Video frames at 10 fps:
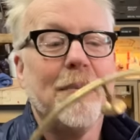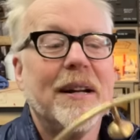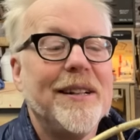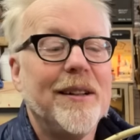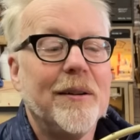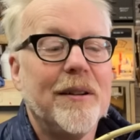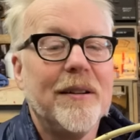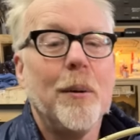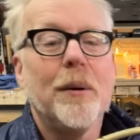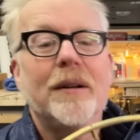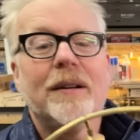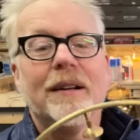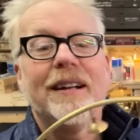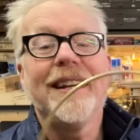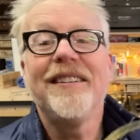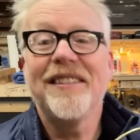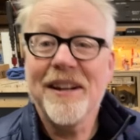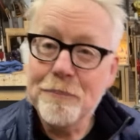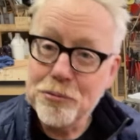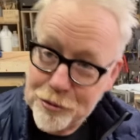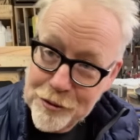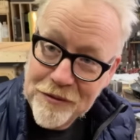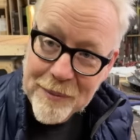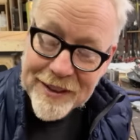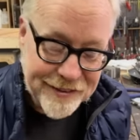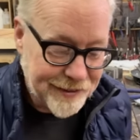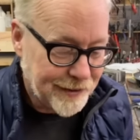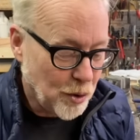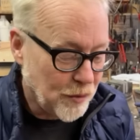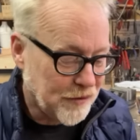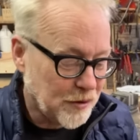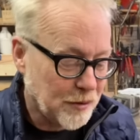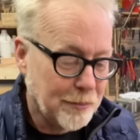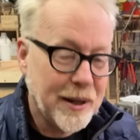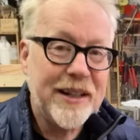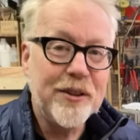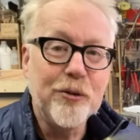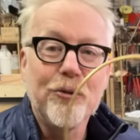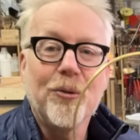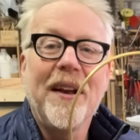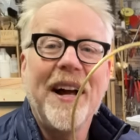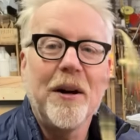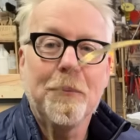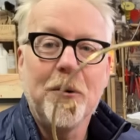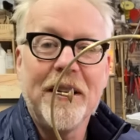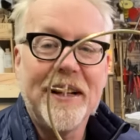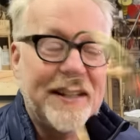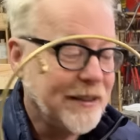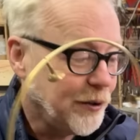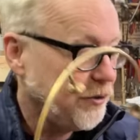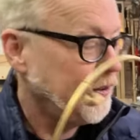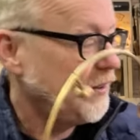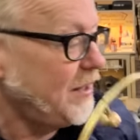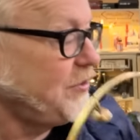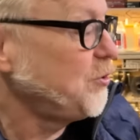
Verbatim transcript: my, it is an improvement over my usual output, and I learned a lot